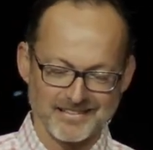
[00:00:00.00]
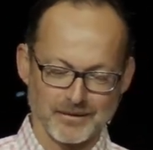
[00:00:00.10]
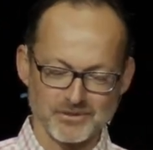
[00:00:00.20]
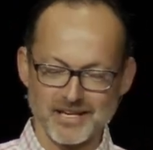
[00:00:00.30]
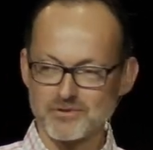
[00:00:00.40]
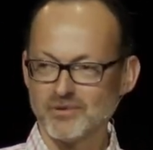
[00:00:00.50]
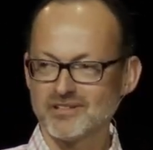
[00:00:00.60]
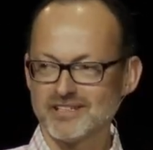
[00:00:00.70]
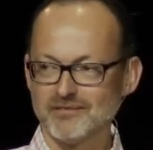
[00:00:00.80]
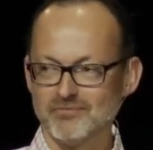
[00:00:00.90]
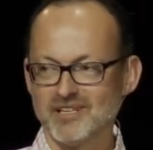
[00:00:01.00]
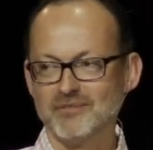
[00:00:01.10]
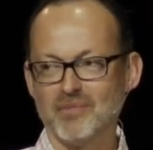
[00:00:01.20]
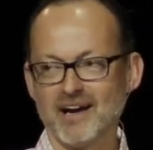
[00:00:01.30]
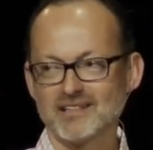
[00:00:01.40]
A couple times a month, he'd,
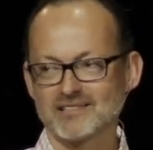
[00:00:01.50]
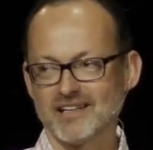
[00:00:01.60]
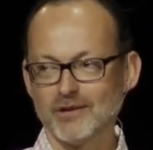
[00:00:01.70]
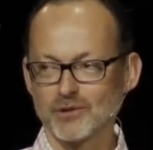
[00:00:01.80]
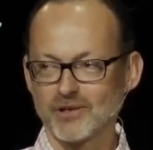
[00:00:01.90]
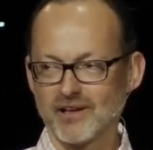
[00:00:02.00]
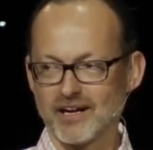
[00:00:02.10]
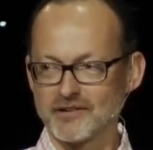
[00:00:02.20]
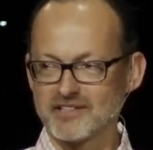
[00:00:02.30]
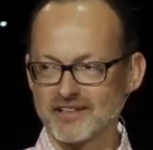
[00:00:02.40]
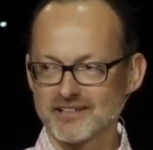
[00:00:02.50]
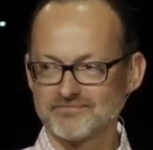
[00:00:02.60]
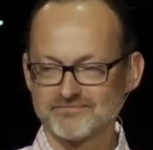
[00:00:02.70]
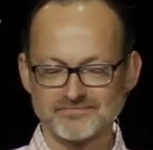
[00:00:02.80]
he'd buy his Illinois lottery ticket.